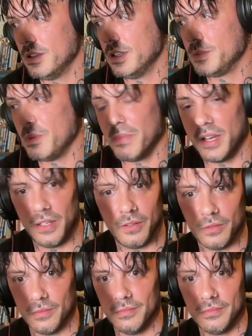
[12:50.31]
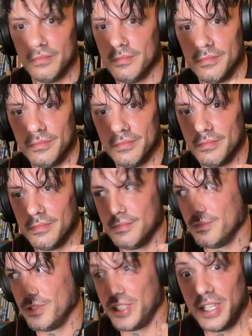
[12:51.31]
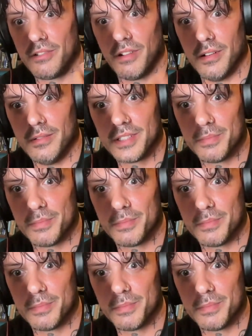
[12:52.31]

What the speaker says: little secret.